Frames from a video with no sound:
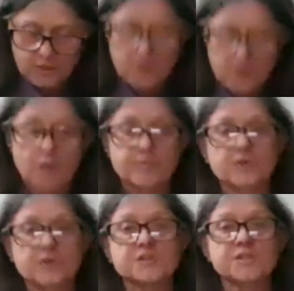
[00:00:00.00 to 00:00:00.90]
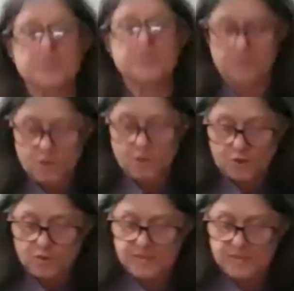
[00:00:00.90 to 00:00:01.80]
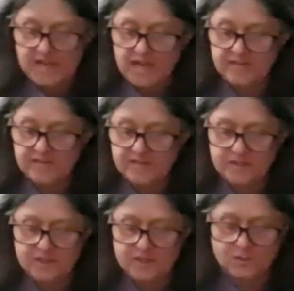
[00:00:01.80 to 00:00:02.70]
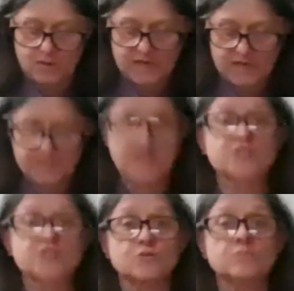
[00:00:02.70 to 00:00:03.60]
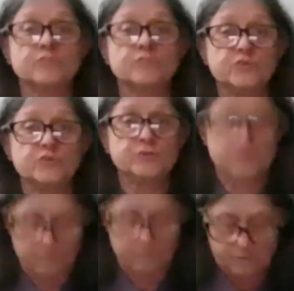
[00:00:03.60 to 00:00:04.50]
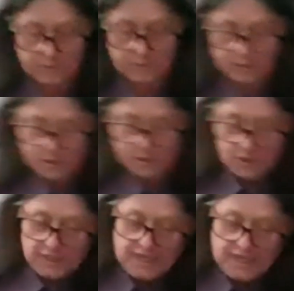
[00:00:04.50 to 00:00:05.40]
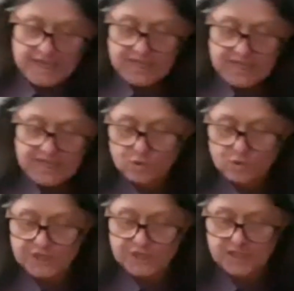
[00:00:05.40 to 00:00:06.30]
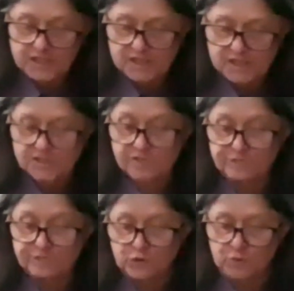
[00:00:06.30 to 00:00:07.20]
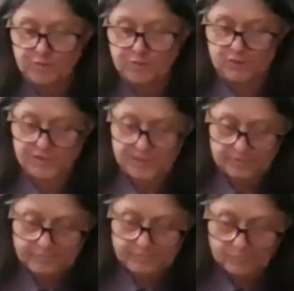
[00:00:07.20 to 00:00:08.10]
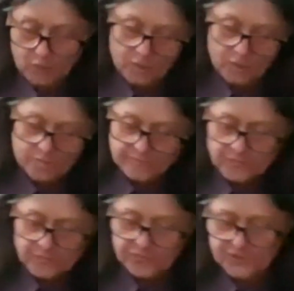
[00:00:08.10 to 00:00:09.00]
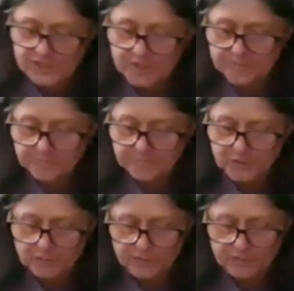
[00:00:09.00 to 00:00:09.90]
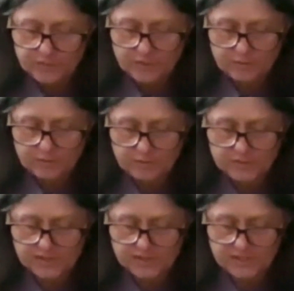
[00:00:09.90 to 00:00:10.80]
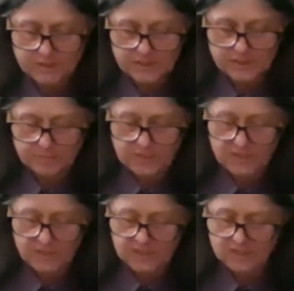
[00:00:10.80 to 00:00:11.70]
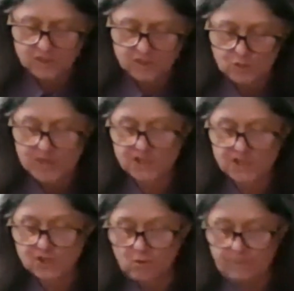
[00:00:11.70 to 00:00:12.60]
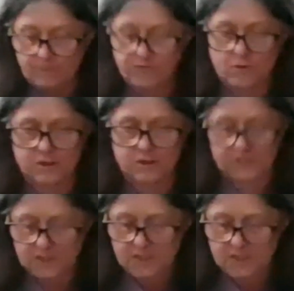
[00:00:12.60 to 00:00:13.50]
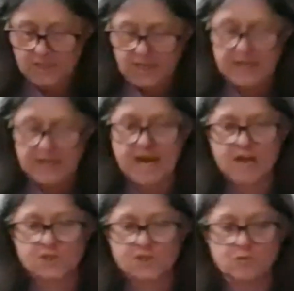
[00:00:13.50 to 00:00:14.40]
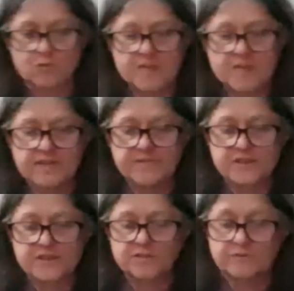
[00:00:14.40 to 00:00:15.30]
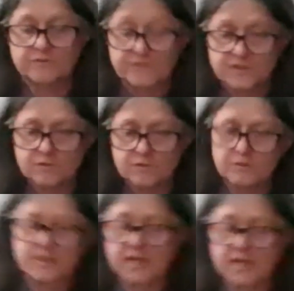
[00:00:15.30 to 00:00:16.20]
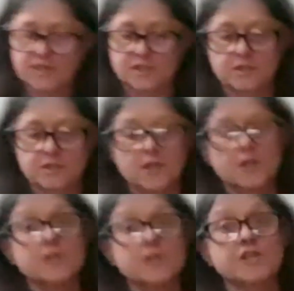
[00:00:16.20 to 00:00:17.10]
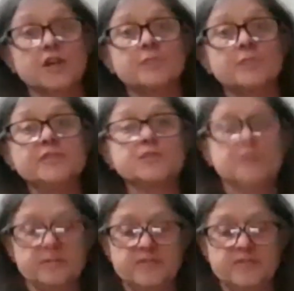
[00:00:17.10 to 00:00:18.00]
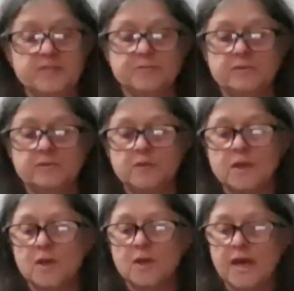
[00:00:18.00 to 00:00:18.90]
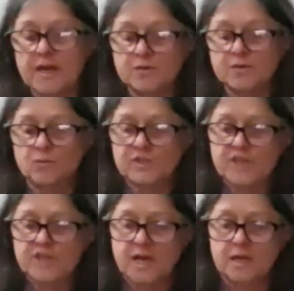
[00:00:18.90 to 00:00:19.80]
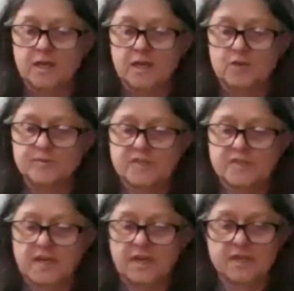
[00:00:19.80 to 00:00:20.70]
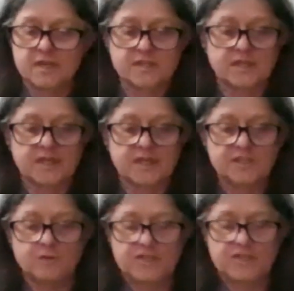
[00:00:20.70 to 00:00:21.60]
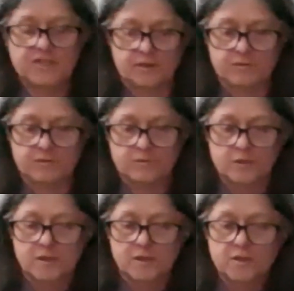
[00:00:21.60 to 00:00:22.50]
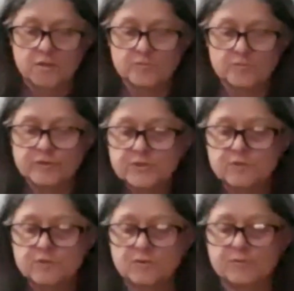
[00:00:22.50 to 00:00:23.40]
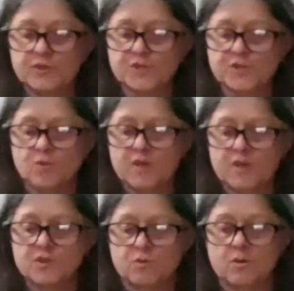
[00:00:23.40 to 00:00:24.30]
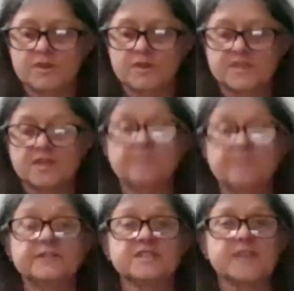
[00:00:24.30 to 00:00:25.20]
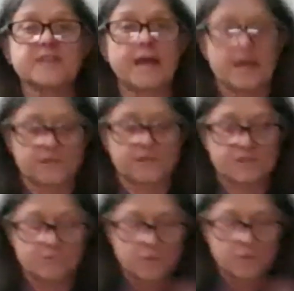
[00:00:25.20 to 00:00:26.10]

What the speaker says: A person who behaves in these ways has Ubuntu. He or she is a full person. For some, Ubuntu is something akin to a soul force, an actual metaphysical connection shared between people and which helps us connect to each other. Umuntu will push one towards selfless acts.